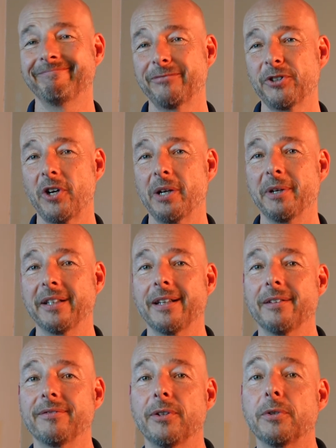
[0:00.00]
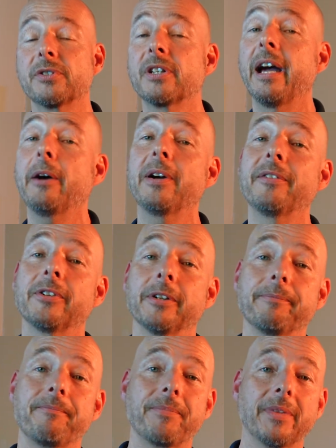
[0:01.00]
Sorry about that, folks.
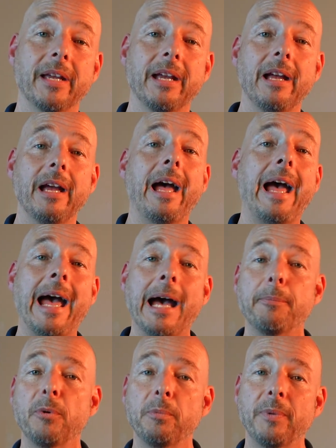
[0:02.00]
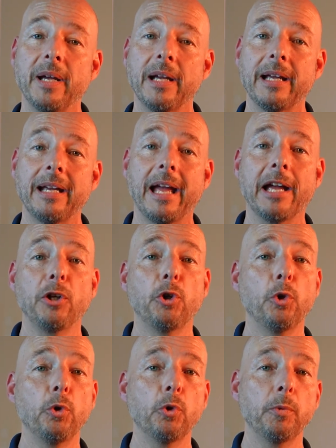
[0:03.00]
However, Apple Pay and
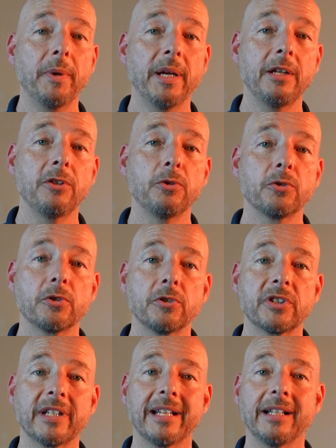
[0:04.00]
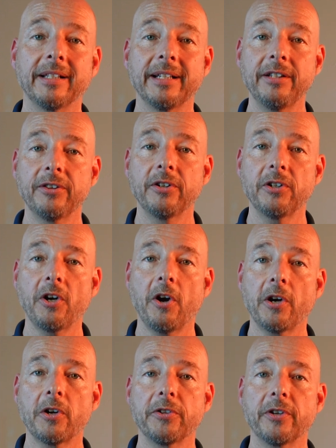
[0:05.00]
Google Pay users can link their
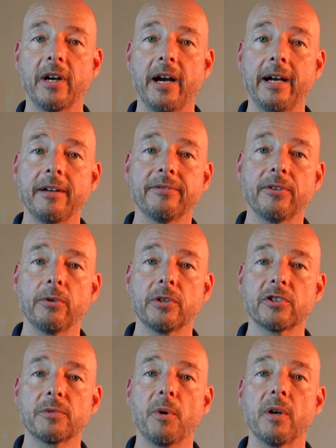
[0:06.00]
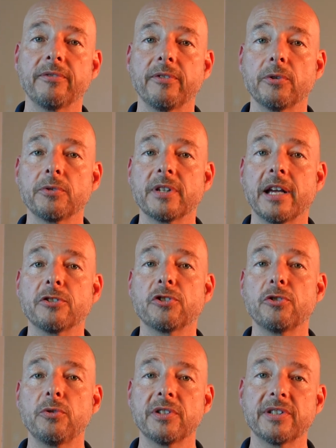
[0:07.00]
card on their iPhone and smartphones as
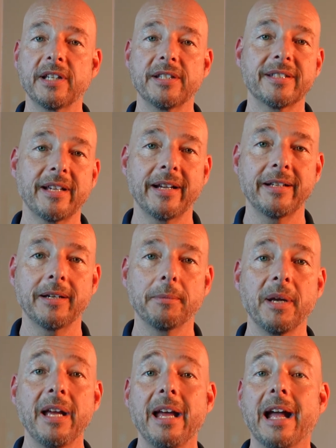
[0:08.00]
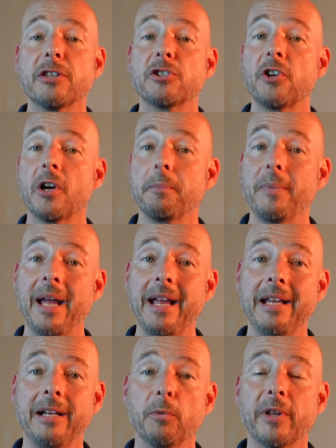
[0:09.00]
soon as they sign up and start
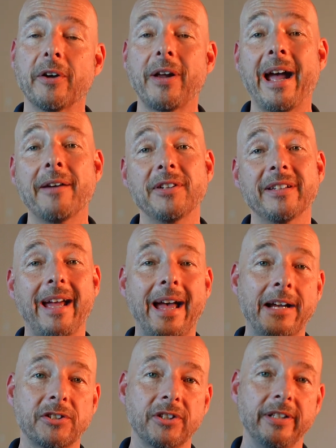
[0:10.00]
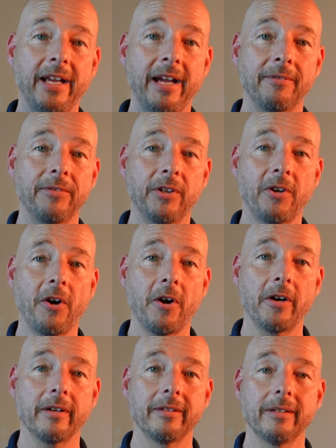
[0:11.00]
paying without having to actually have the
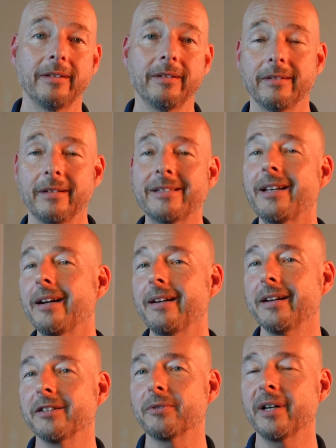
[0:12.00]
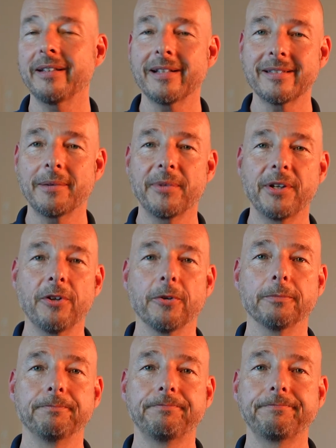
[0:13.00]
card. That's kind of nice, right? That's something new.
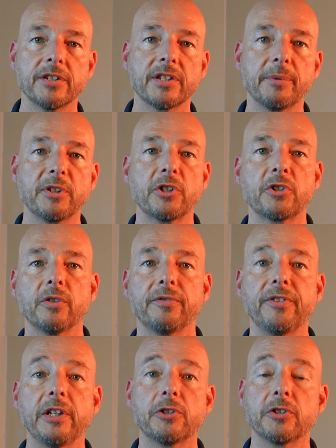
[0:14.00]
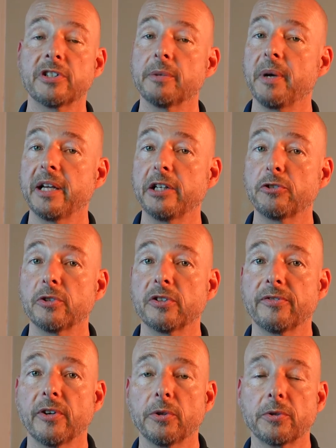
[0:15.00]
Some additional features that might
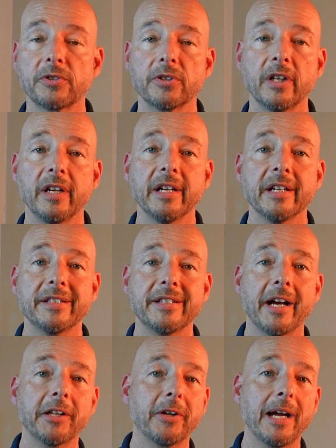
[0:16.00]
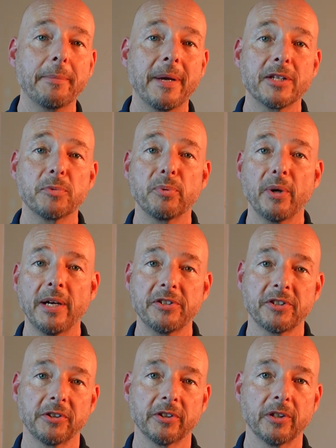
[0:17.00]
interest folks. Dollar App has
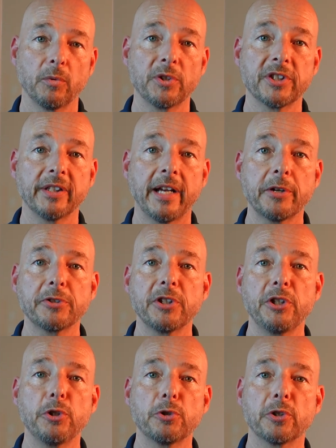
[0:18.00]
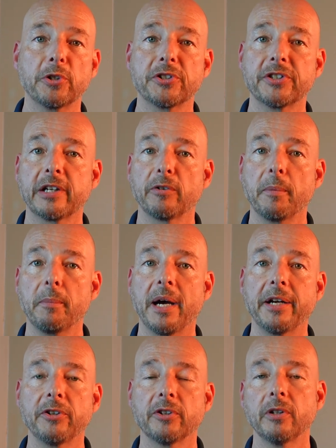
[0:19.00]
Price Alert, which allows the user to set a
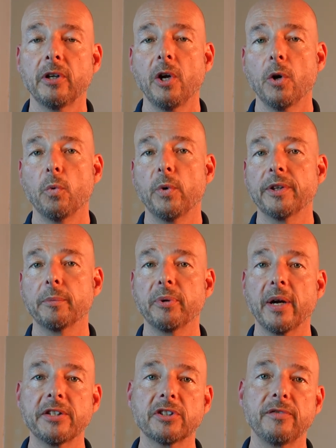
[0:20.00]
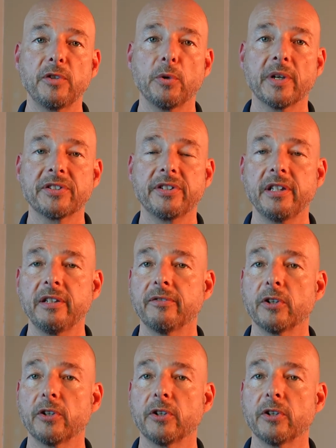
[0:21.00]
reminder when the price of USD